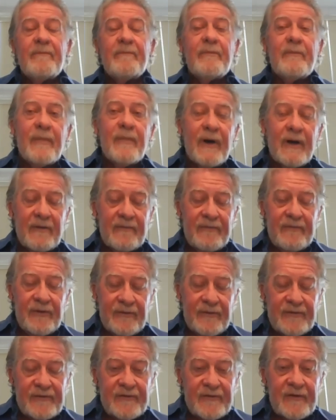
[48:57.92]
But if you're
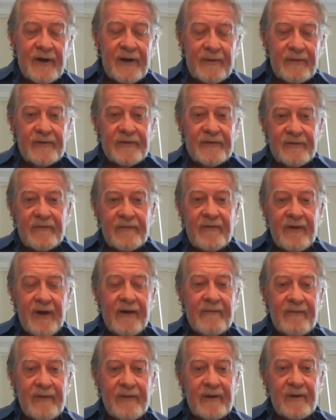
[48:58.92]
desirous of
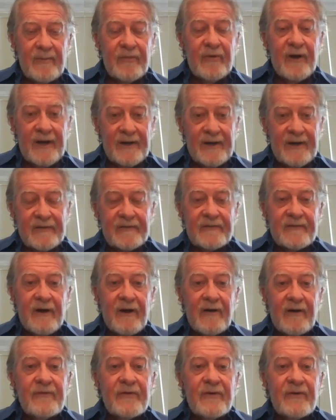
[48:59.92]
having a practice
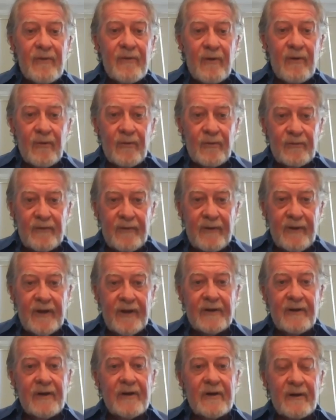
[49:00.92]
of your own that
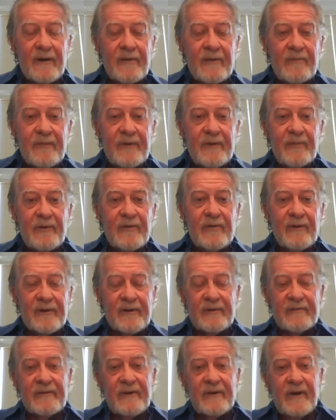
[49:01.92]
people look
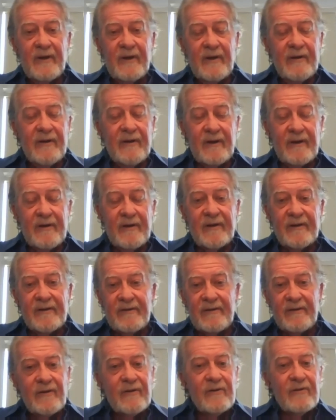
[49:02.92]
at
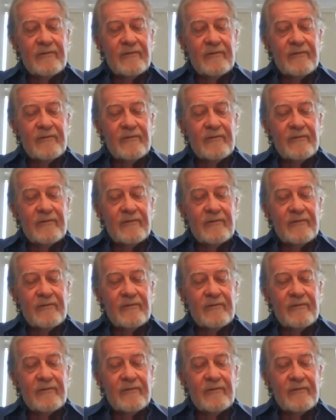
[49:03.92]
the old